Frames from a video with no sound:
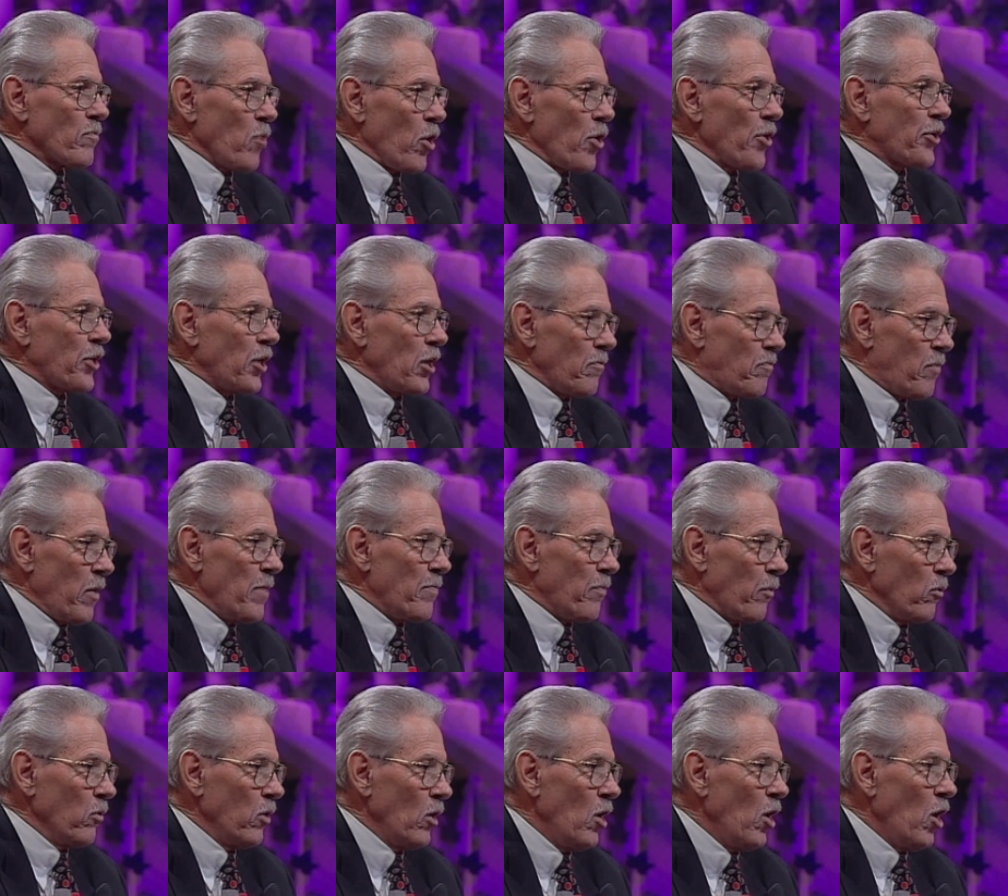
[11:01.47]
marketing
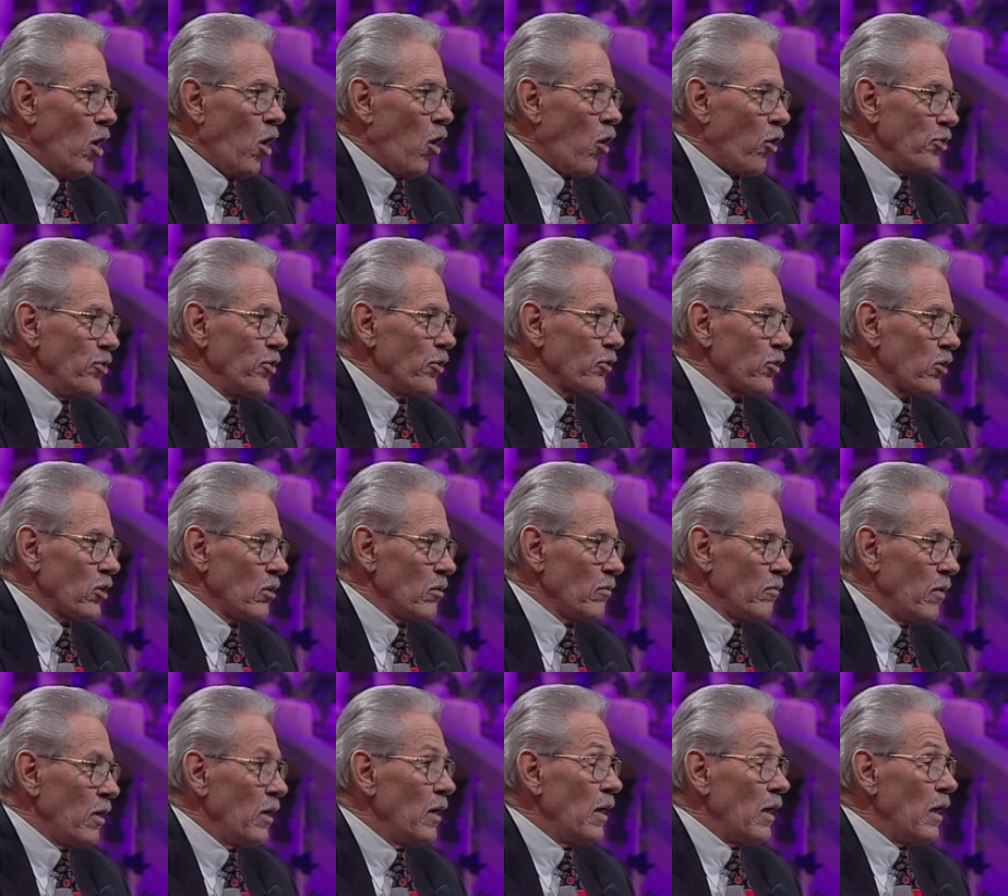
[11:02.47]
people, or you're going to,
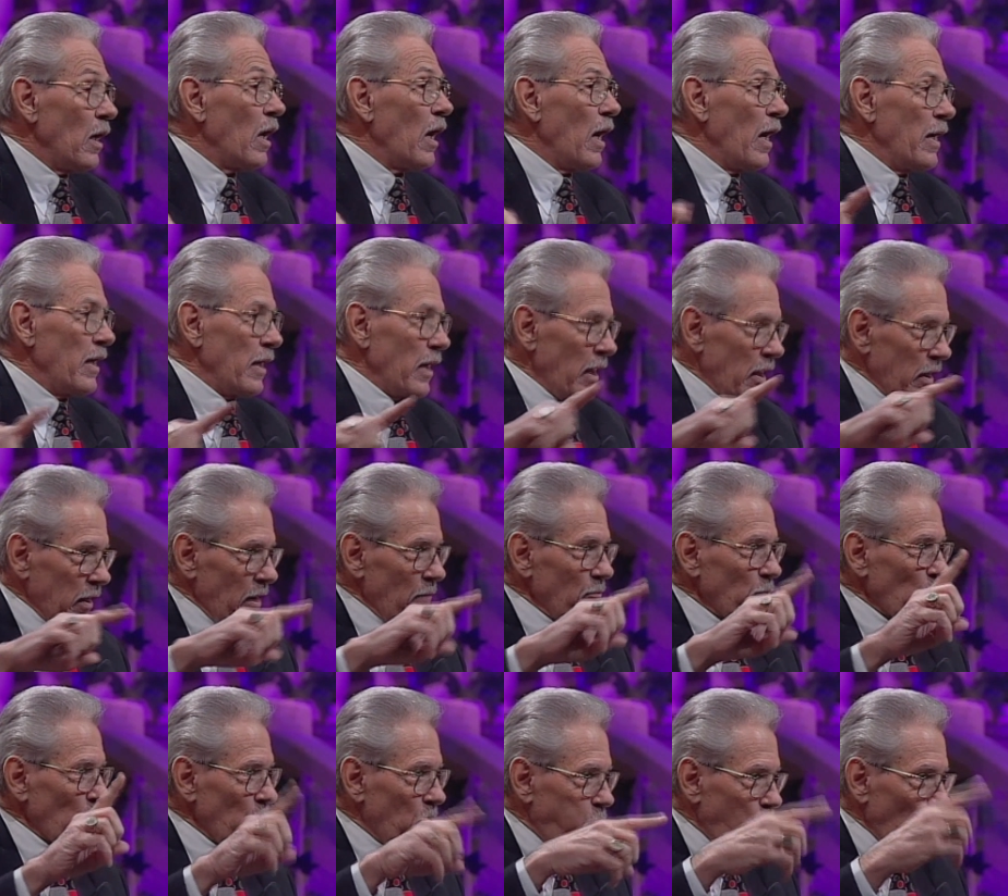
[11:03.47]
and I'm
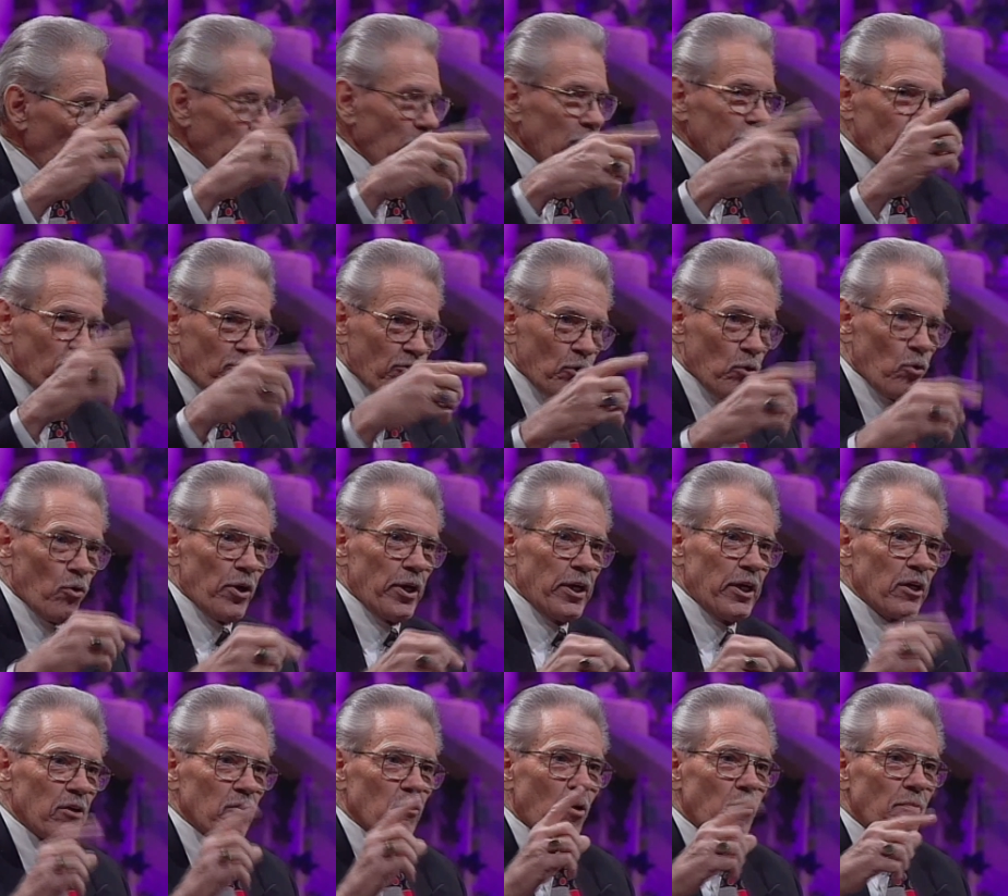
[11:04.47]
going to point out the story
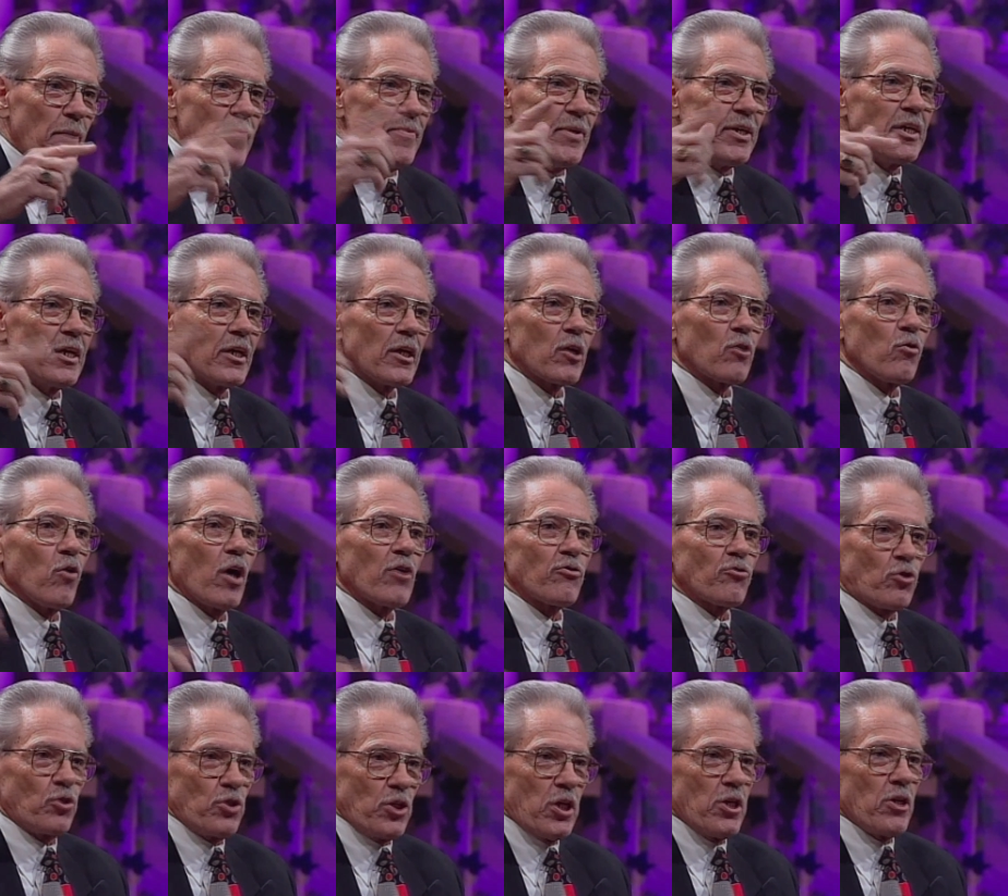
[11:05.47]
here, or maybe get across
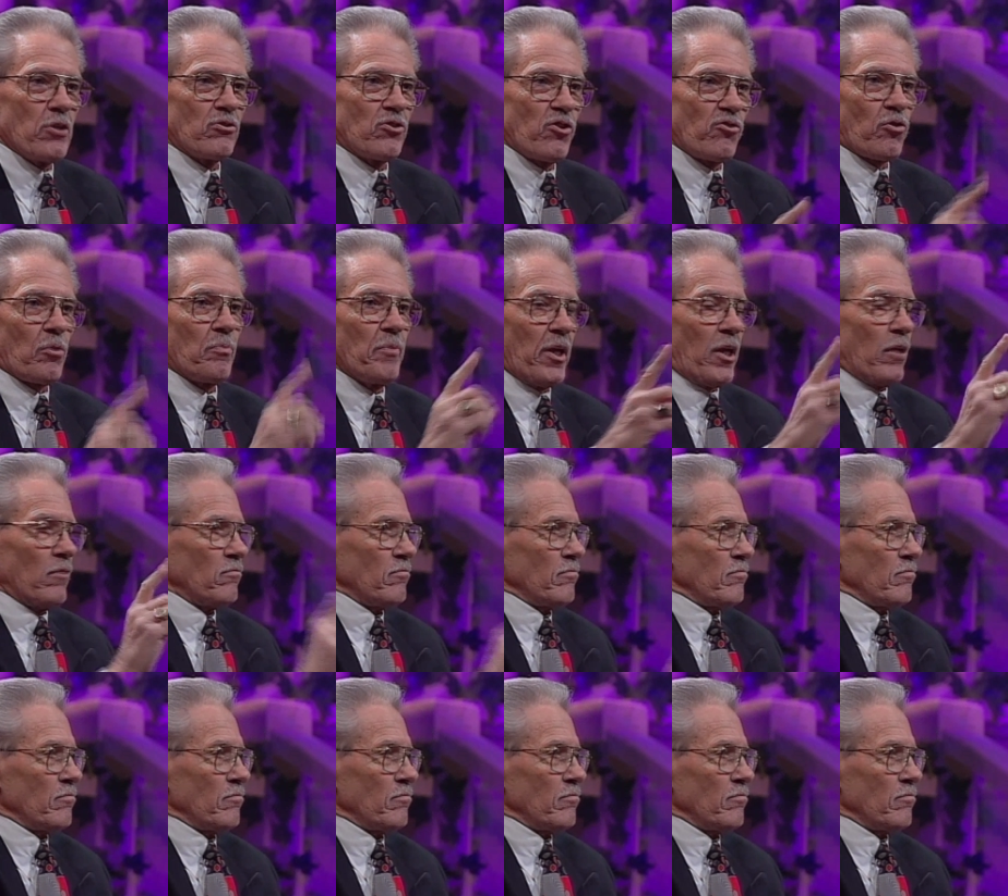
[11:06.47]
to you here in just a minute.